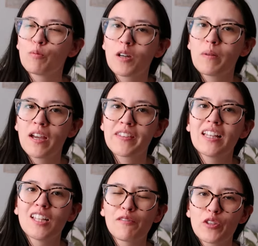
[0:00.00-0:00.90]
this book because
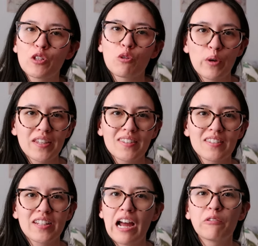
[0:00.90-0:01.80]
I loved the
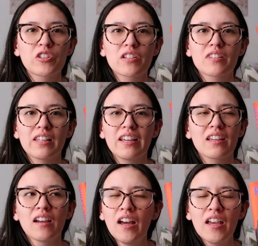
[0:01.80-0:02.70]
twist. I was just
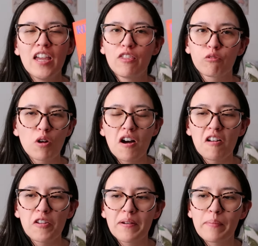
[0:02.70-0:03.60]
like
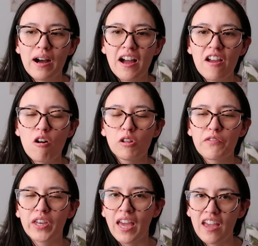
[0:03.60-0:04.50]
enthralled by all
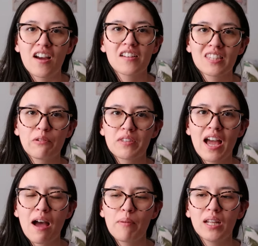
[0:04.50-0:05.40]
of the chaos that was
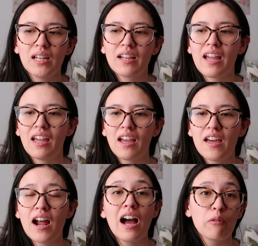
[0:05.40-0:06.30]
happening,
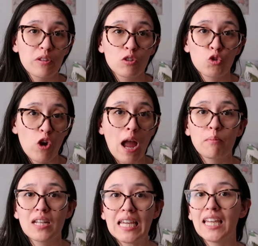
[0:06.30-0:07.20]
and I was
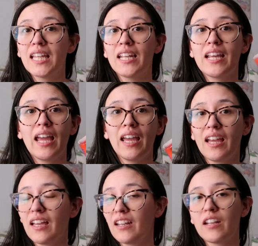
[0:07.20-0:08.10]
strapped in
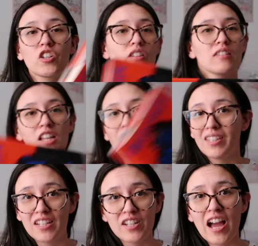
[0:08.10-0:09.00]
and just loved
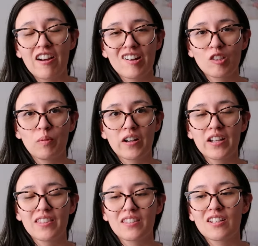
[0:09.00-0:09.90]
the entire
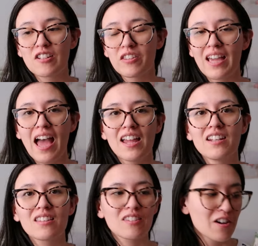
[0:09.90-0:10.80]
experience until the
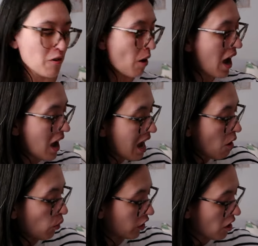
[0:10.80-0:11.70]
end. So
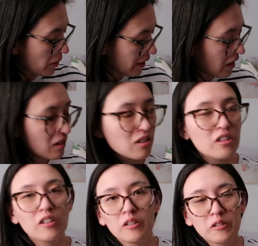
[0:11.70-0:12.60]
we're going
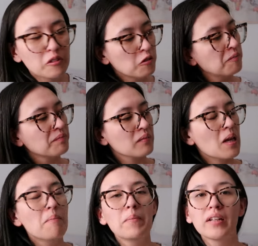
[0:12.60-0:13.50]
into
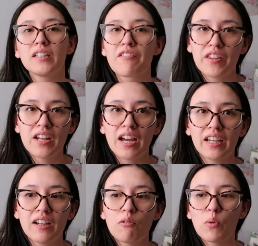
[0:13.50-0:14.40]
Middle of the
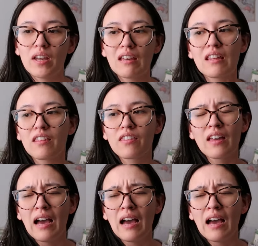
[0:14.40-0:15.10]
Night with,